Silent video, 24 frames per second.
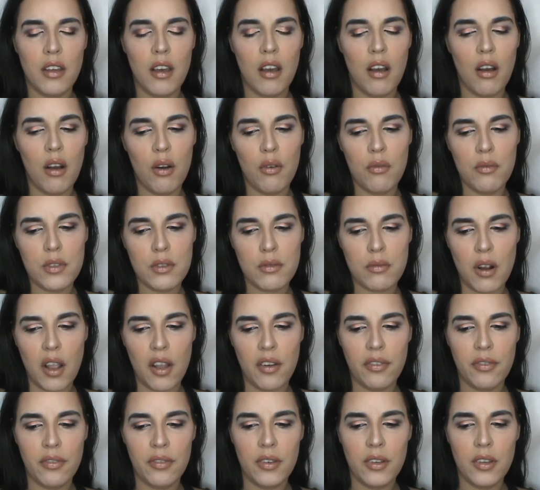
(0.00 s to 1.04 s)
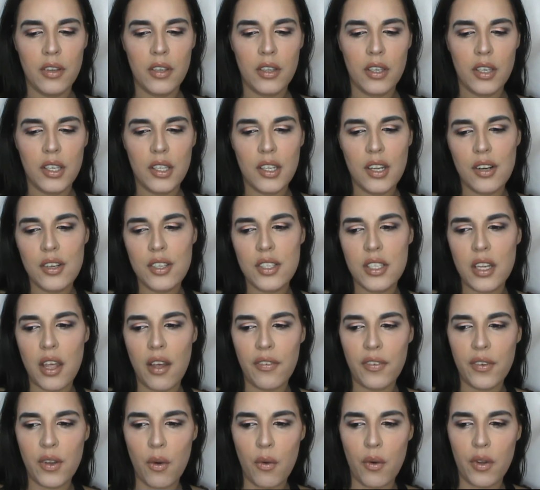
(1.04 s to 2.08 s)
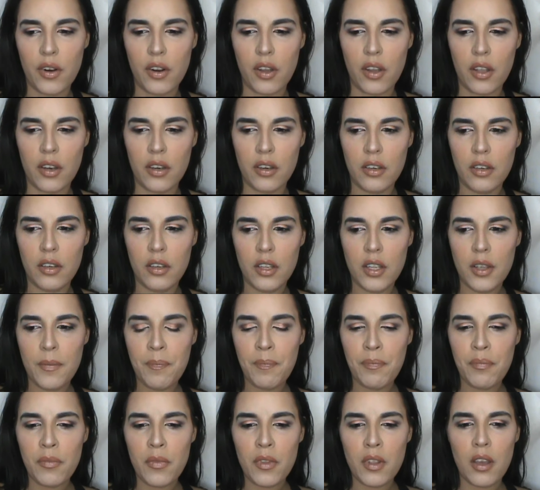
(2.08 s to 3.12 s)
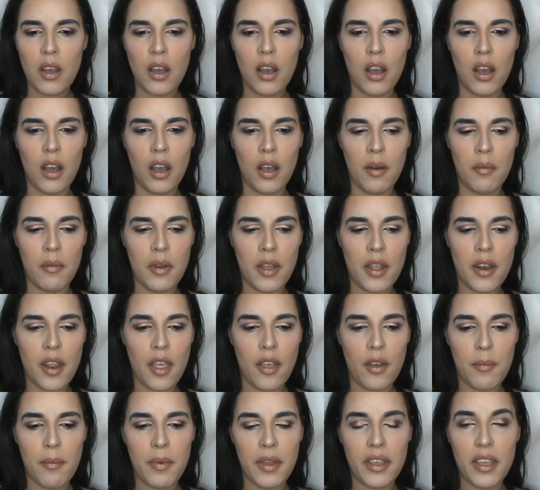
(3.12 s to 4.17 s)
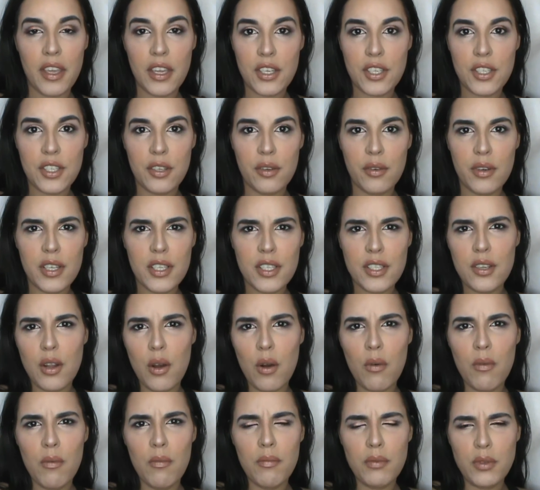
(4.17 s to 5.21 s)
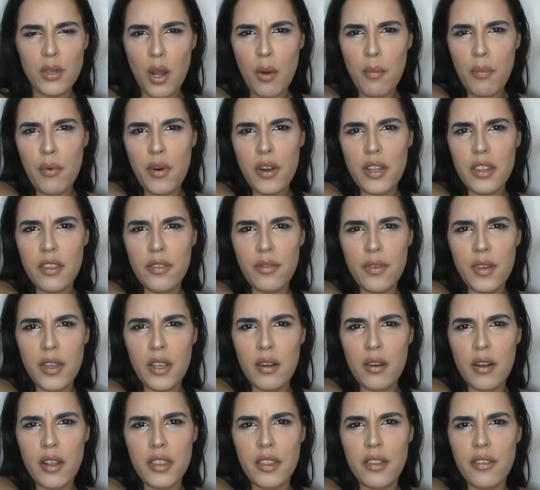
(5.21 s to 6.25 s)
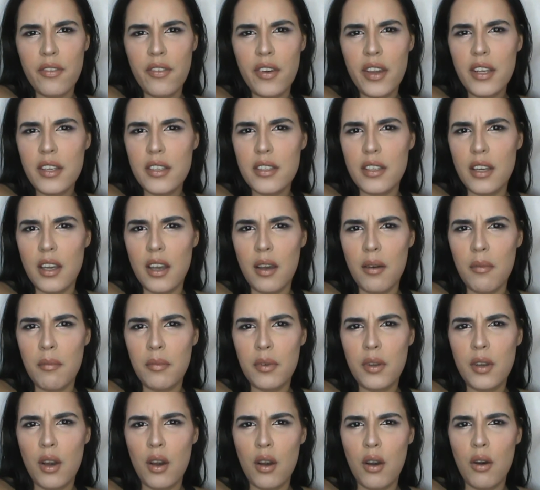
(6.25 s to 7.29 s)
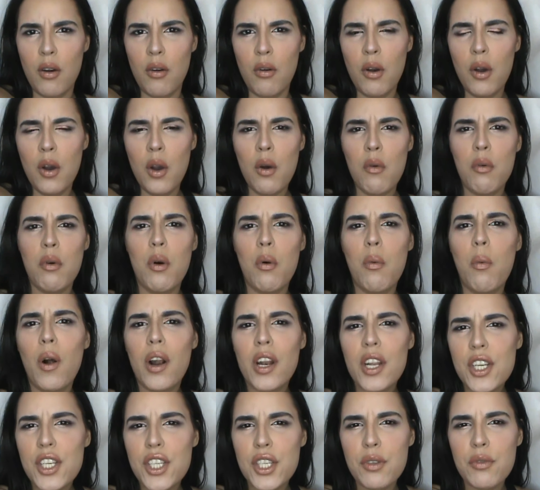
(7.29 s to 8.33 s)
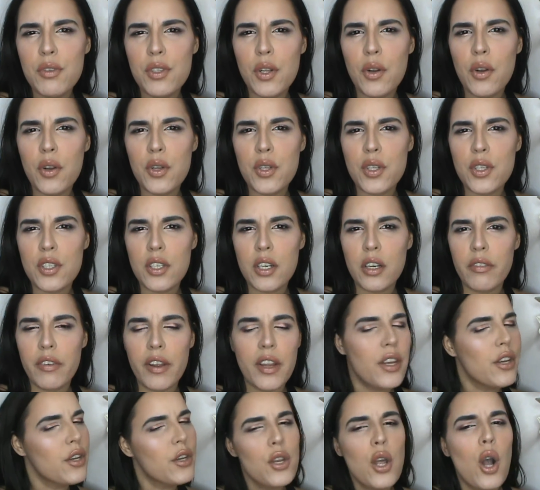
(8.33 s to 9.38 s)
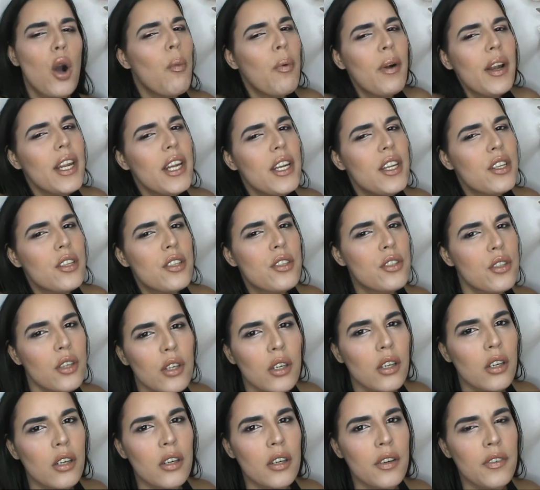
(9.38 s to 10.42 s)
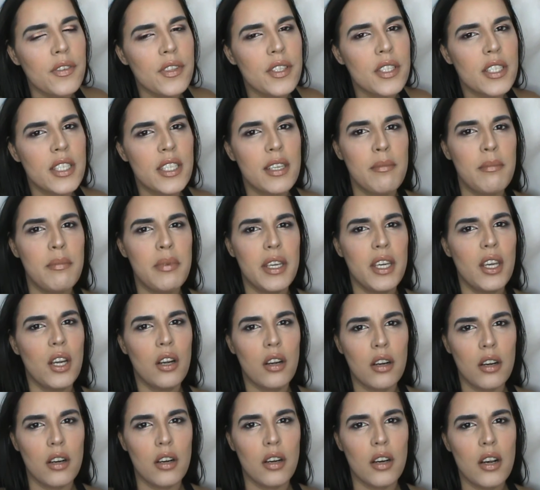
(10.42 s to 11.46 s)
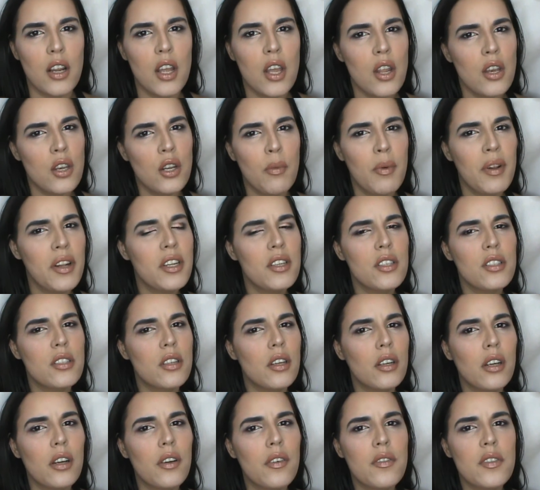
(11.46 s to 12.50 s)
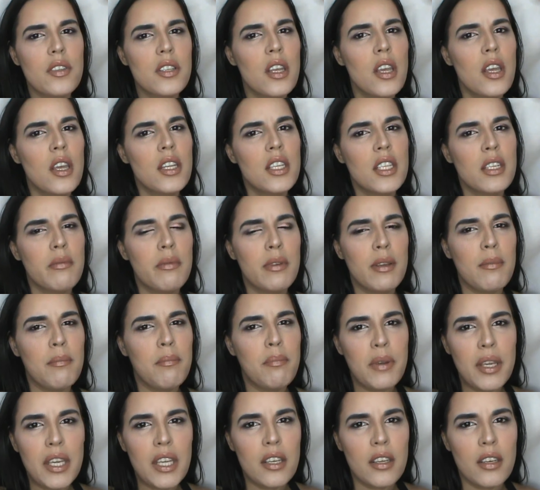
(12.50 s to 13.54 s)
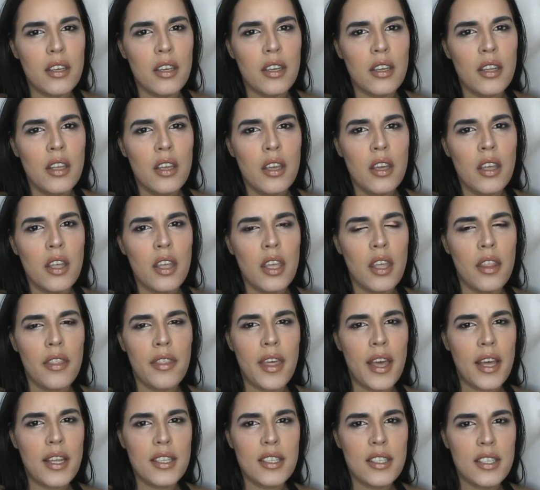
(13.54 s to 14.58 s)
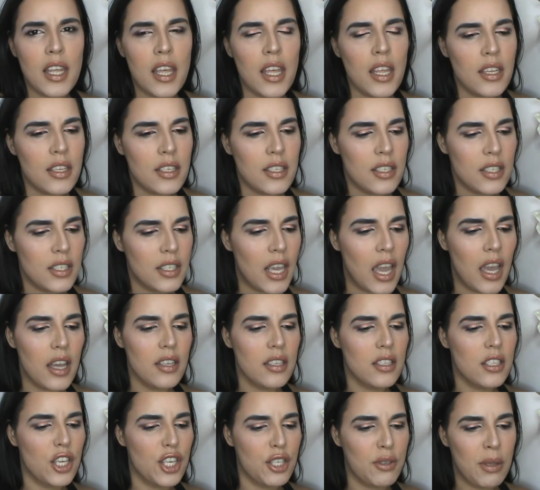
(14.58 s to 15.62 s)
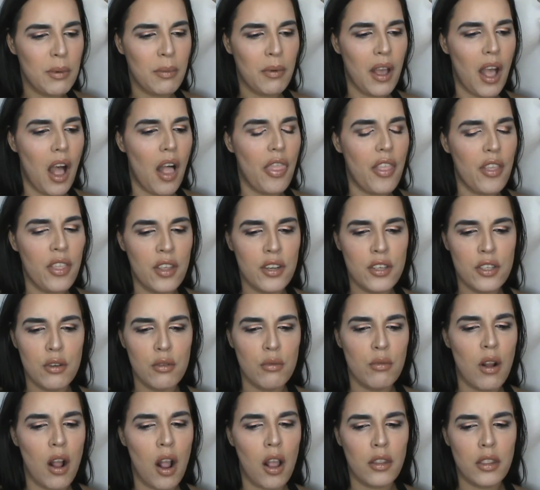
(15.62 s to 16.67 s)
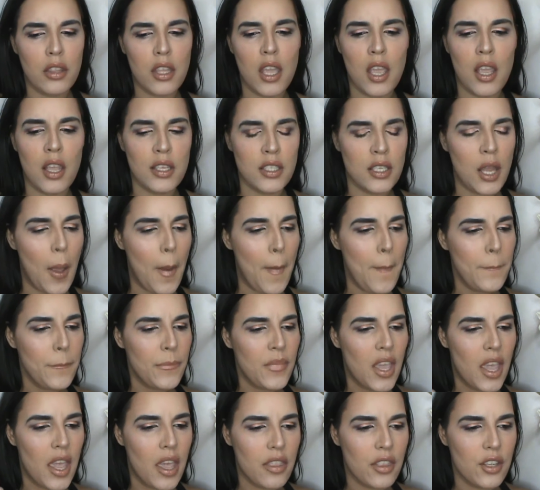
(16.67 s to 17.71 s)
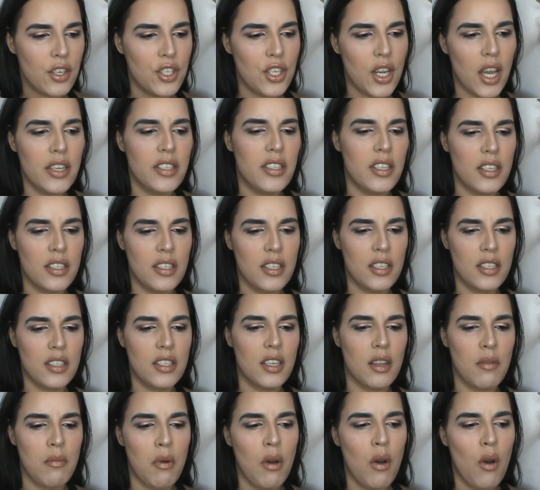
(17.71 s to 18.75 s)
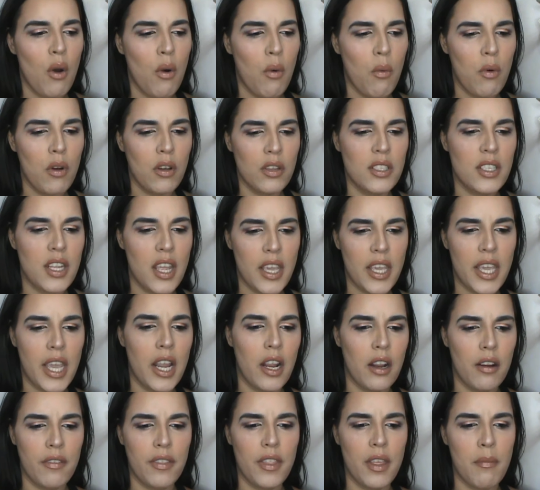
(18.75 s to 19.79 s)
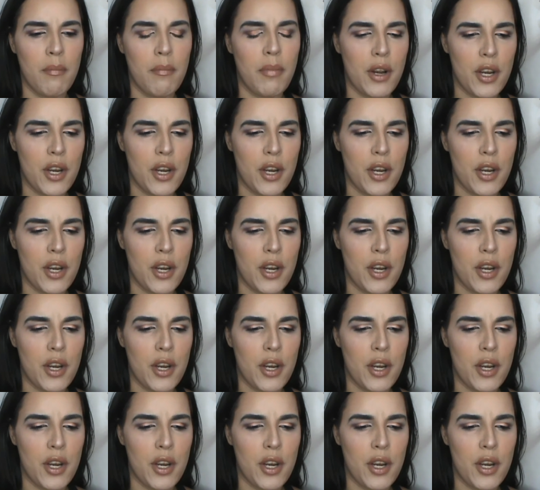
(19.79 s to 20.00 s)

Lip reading: Oh, it was rough. There's stuff going on. Another big issue is don't point the finger at the victim. Go, well, what did you do to deserve it? Nobody deserves to be hurt. Nobody deserves to be beaten in that sense. Yes, there's people out there that do wrong things, and the justice system will take care of them.